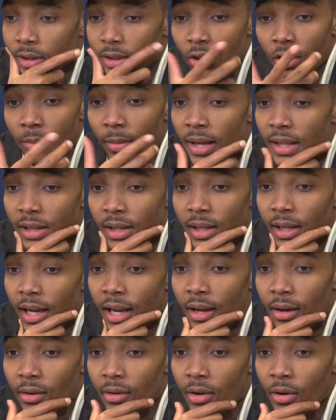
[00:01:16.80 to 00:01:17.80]
I told him after the
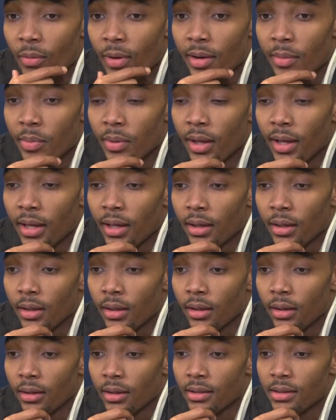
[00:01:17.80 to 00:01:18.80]
game, you know, way to play
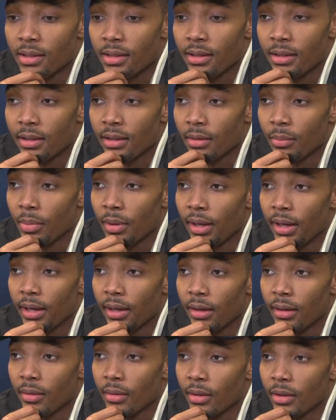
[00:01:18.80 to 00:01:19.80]
because he, he
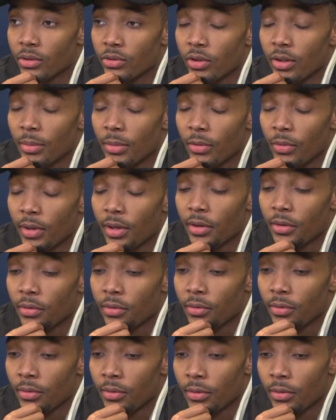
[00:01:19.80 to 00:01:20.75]
played extremely well.